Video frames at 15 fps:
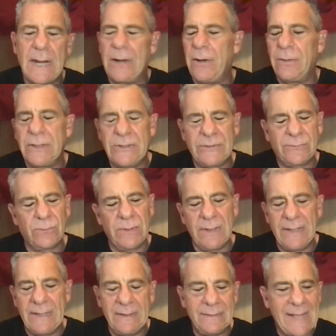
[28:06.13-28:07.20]
I don't know. It just
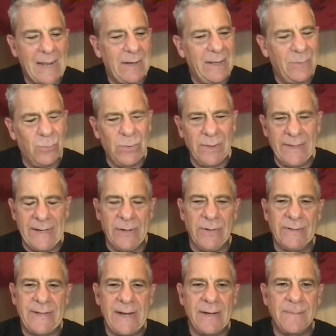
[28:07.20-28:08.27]
really that it really
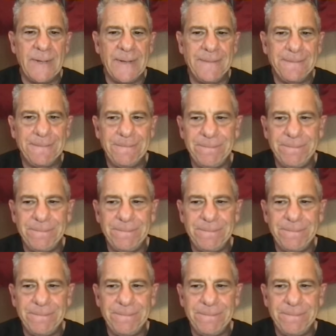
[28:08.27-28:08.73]
irritated me